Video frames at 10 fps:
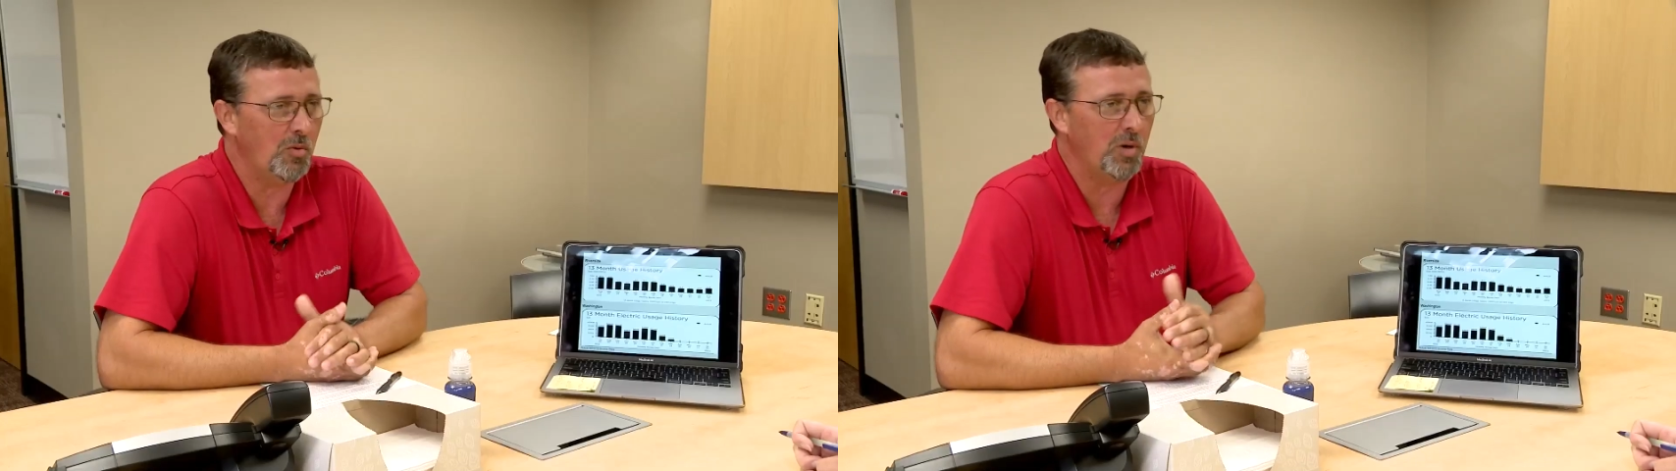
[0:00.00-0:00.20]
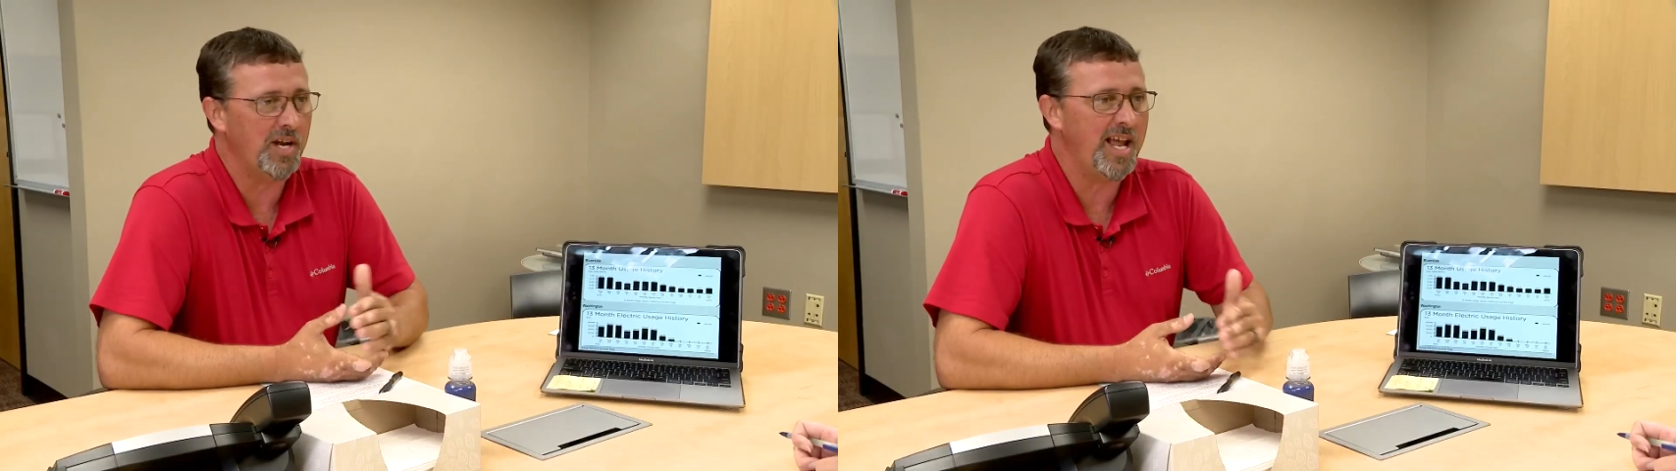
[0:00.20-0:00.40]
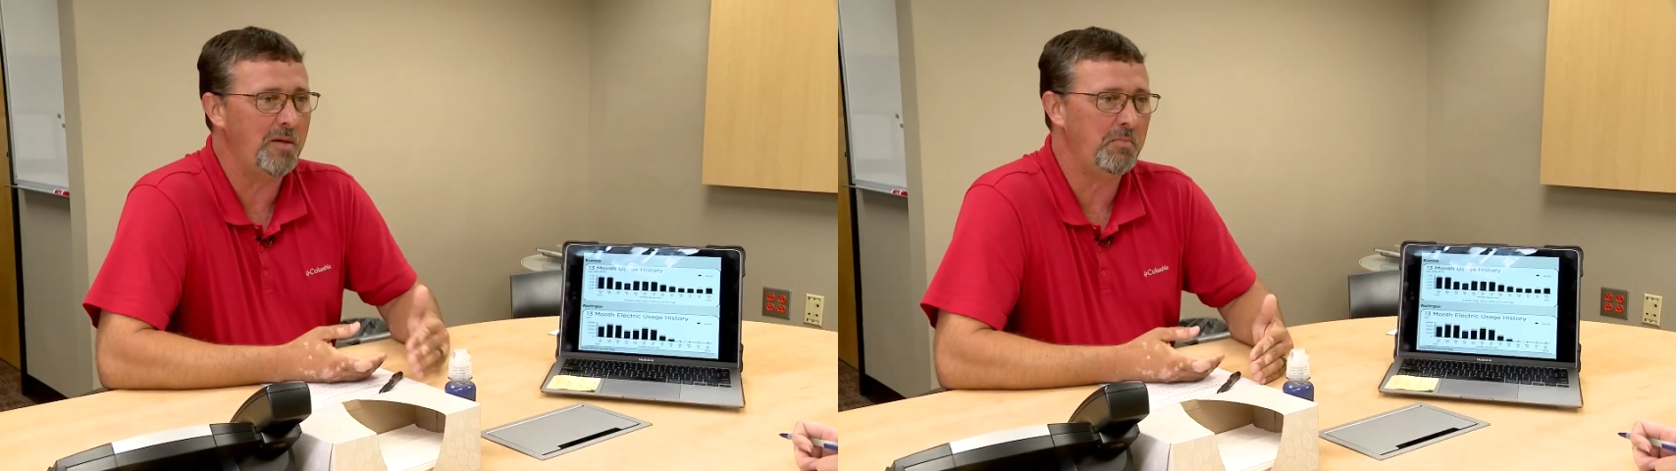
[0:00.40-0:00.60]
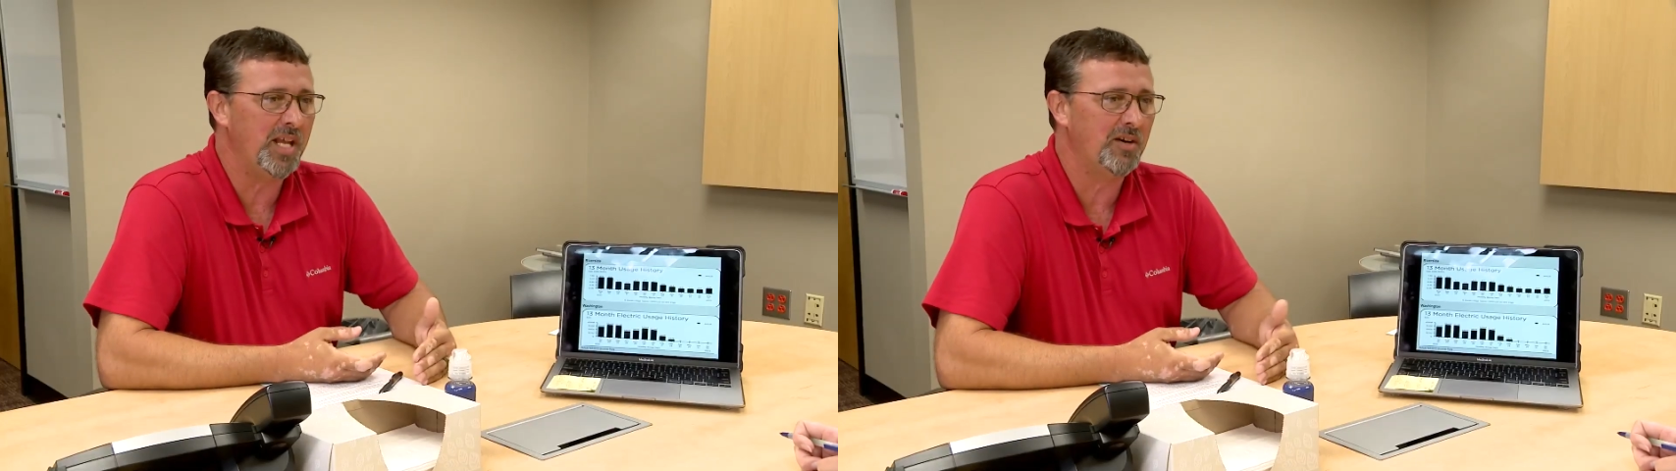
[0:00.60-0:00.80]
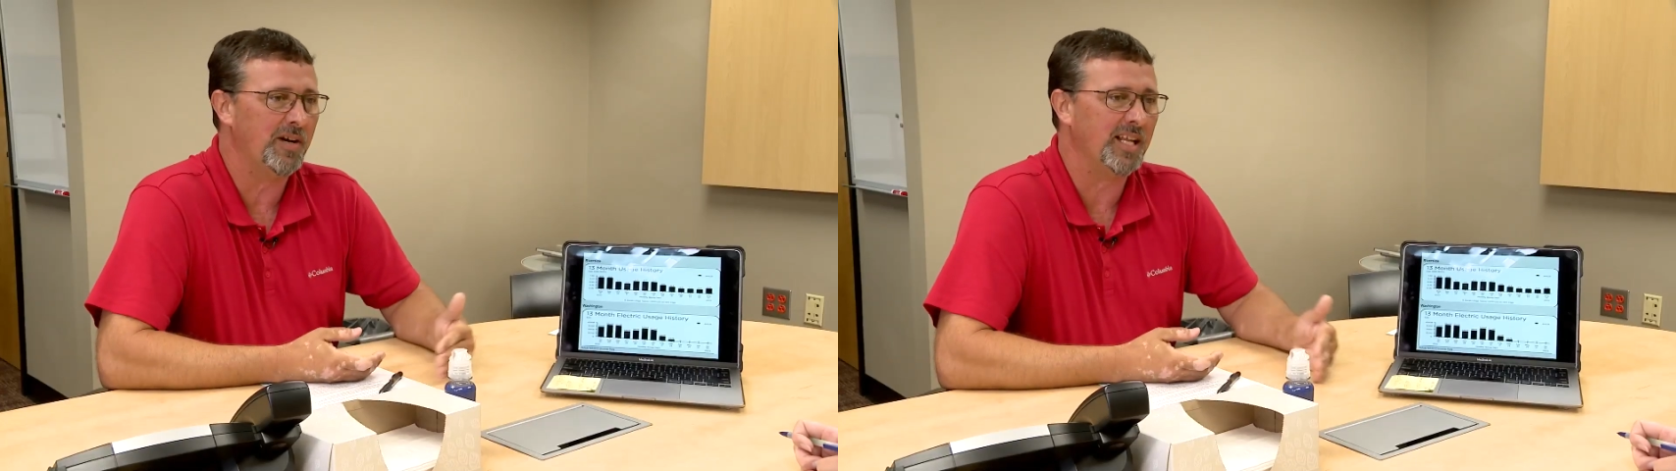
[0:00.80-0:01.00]
we're net
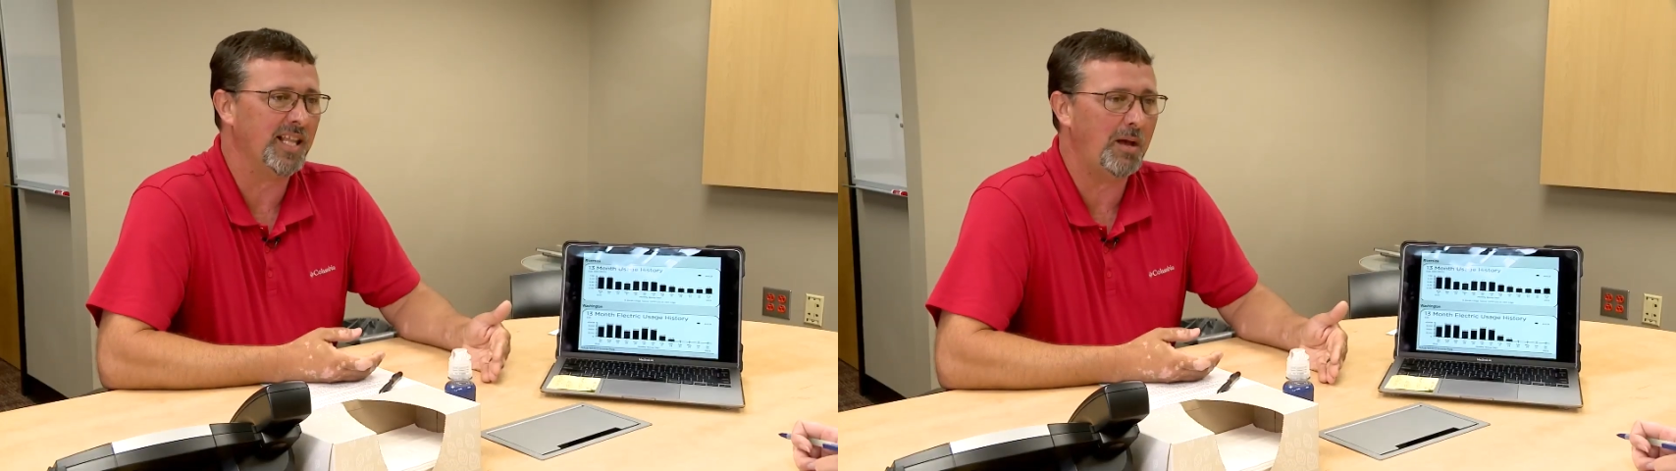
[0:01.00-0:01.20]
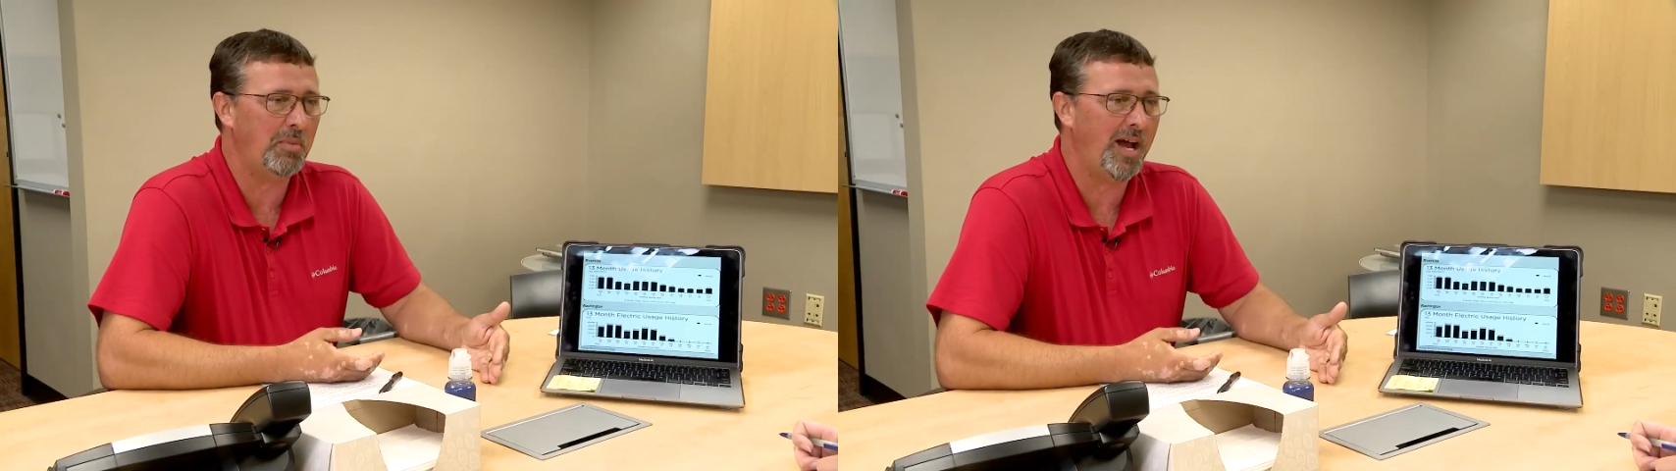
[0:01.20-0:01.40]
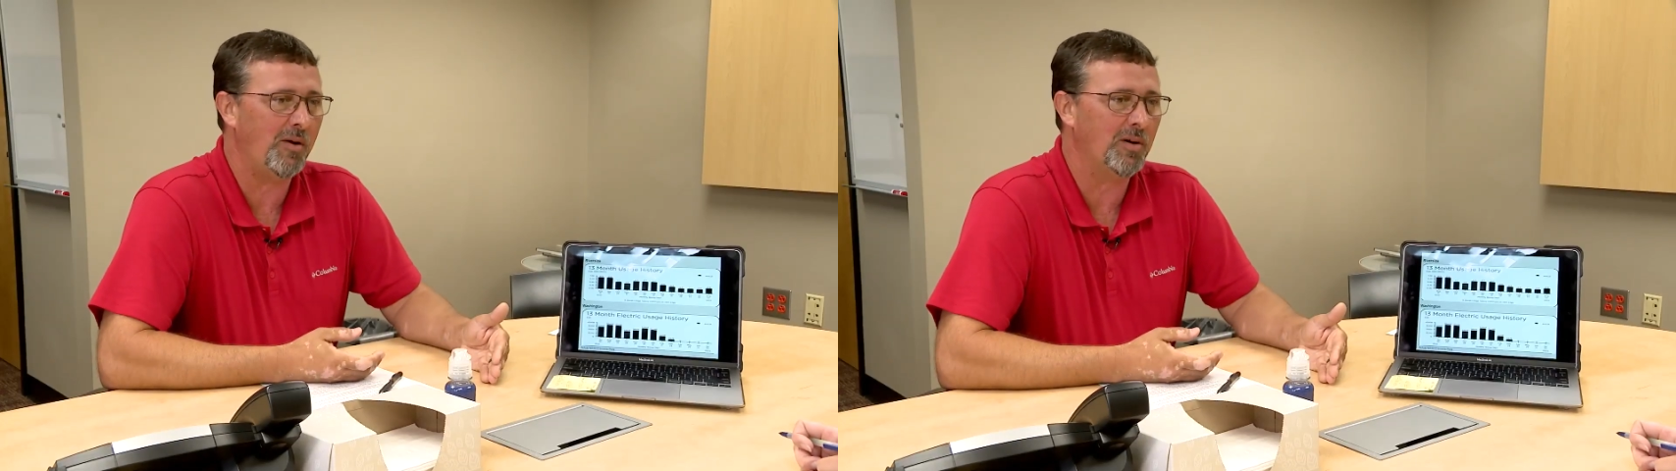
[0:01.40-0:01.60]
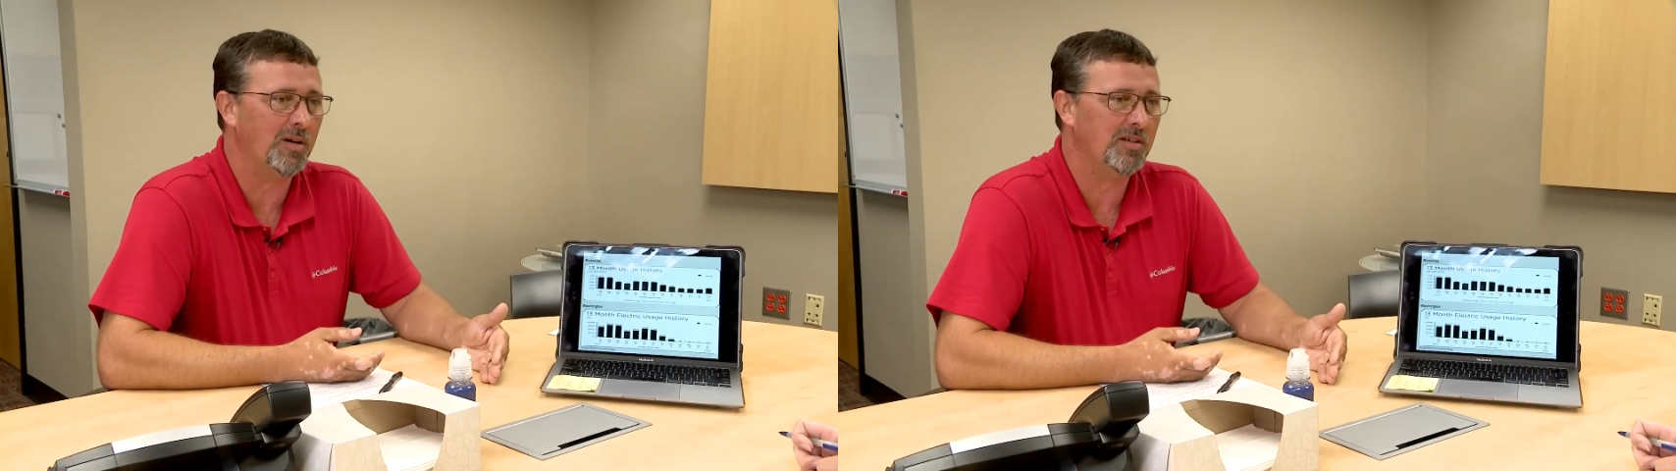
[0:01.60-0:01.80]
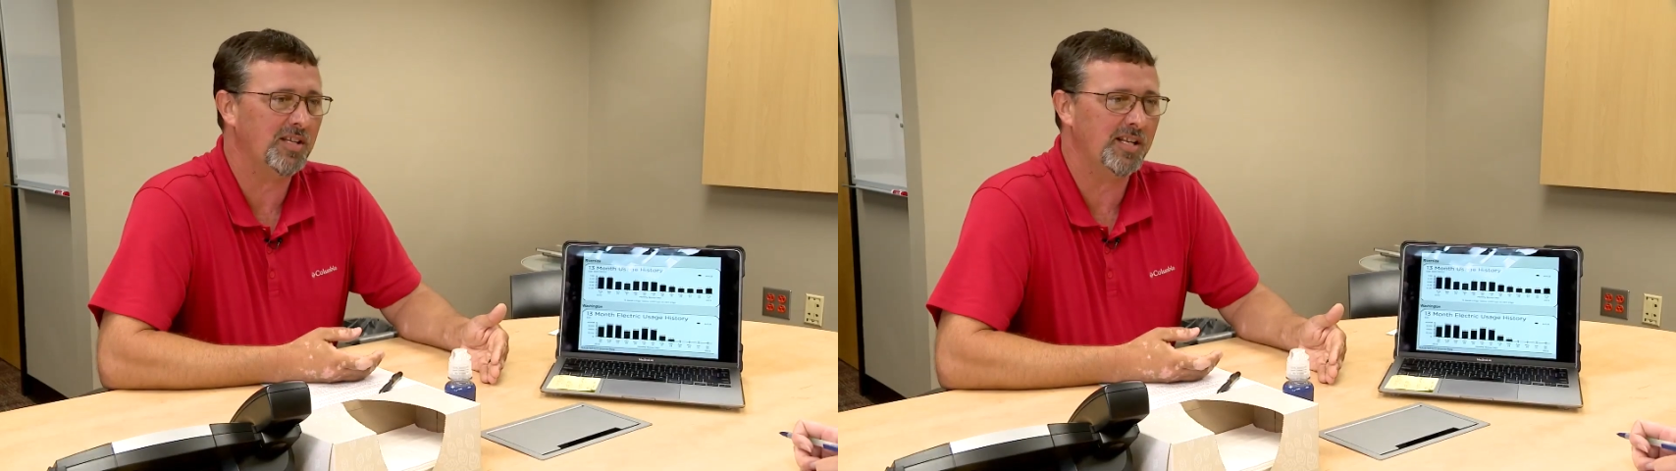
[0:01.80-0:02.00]
metering that
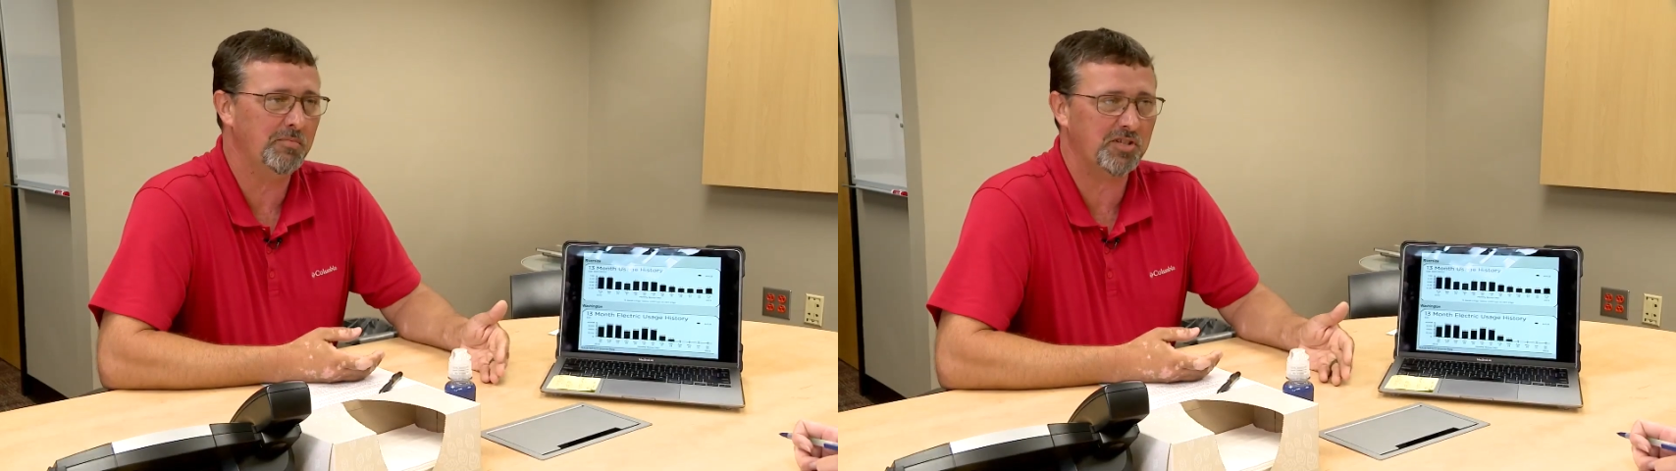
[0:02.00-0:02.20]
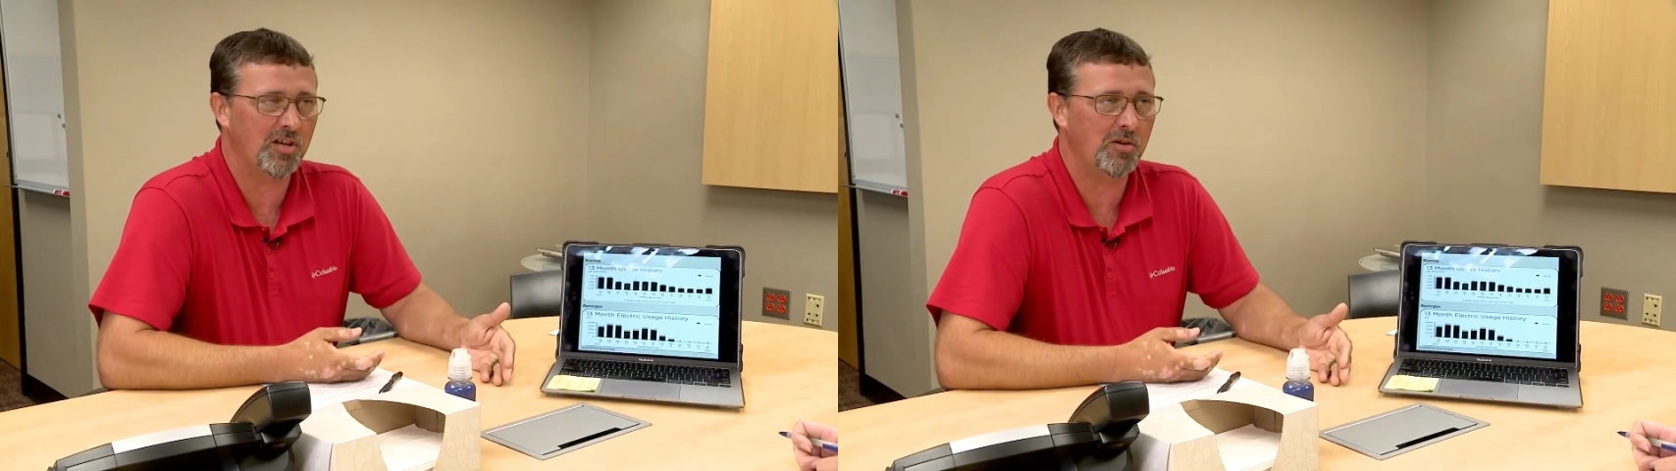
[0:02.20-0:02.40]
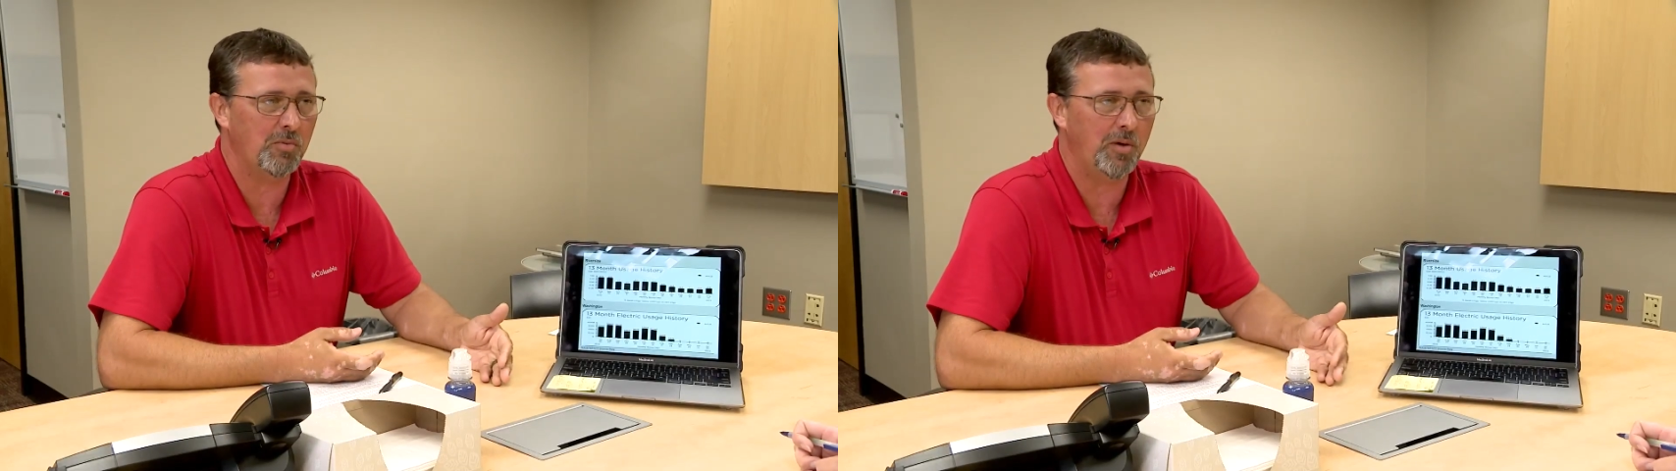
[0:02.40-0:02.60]
power to NIPSCO,